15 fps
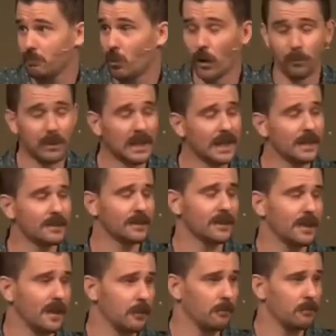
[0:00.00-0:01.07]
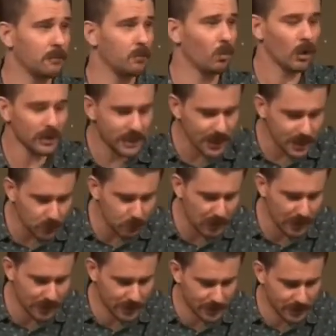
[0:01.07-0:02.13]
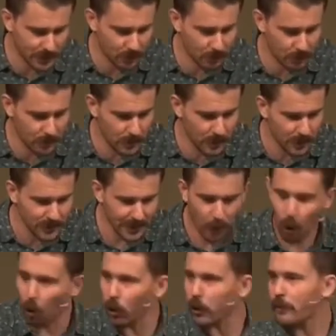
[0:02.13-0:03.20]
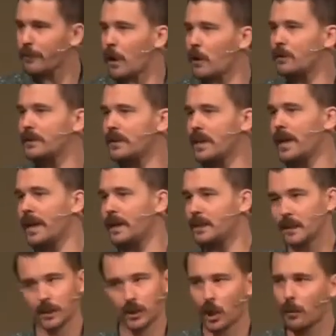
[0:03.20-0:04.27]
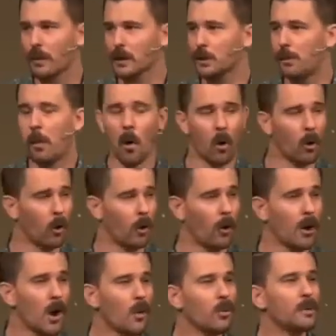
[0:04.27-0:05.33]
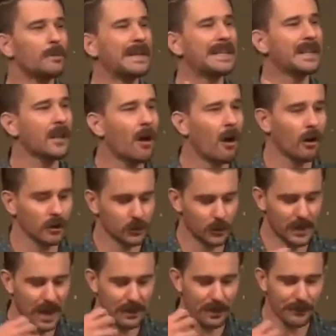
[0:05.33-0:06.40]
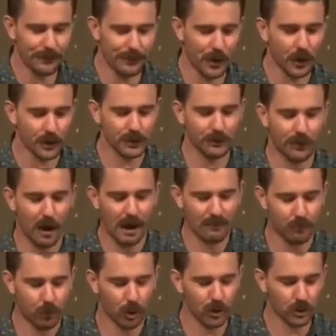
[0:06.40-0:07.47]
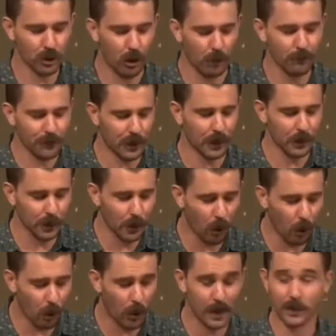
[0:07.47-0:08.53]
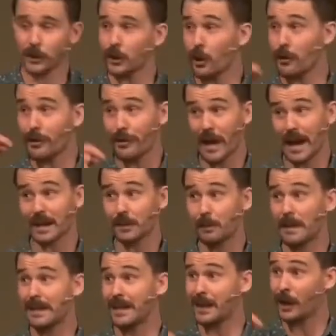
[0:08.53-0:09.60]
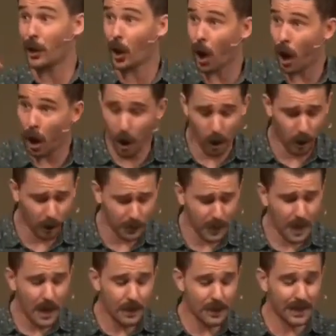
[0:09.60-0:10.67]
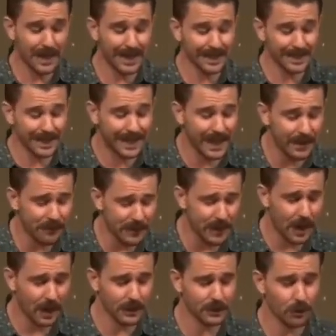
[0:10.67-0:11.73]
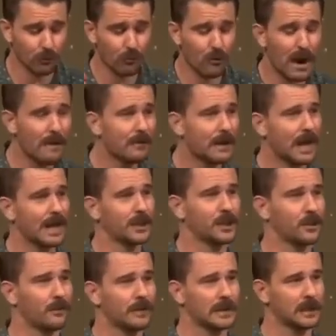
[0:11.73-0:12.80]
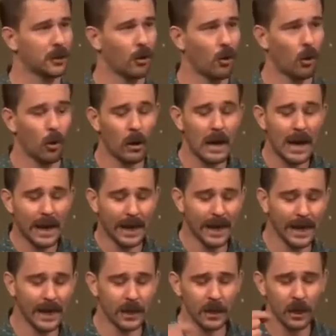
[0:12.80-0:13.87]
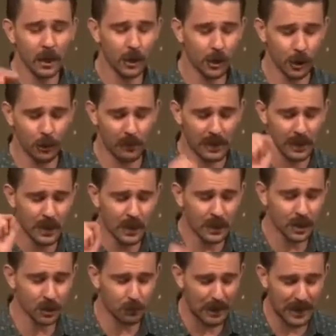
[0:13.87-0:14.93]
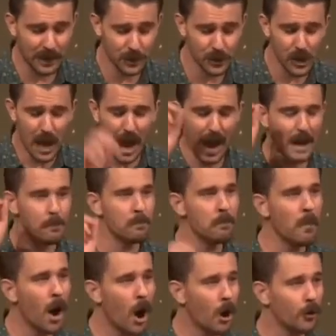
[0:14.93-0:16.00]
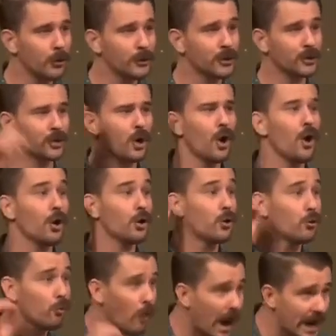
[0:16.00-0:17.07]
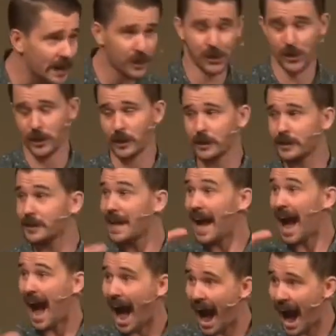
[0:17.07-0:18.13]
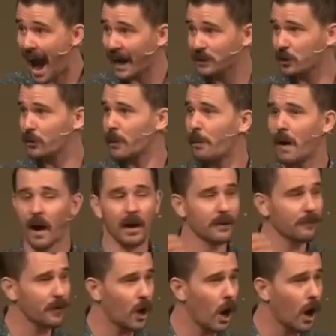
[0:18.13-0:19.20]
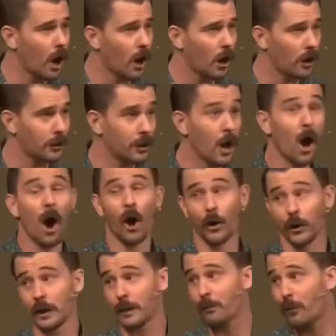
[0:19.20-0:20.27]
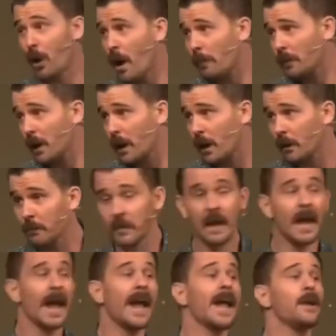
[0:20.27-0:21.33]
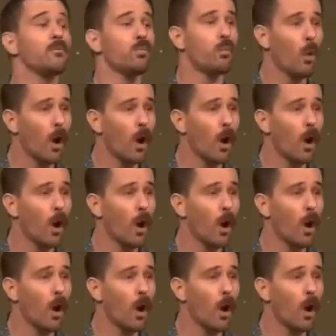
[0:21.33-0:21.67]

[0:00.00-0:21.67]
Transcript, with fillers: What pleases him? What displeases him? See, all of those things and so much more would be lost without the first five books of the law. And so, thanks be to God that He has given us the revelation of His law in human speech, a most gracious act on the part of God. Only problem, it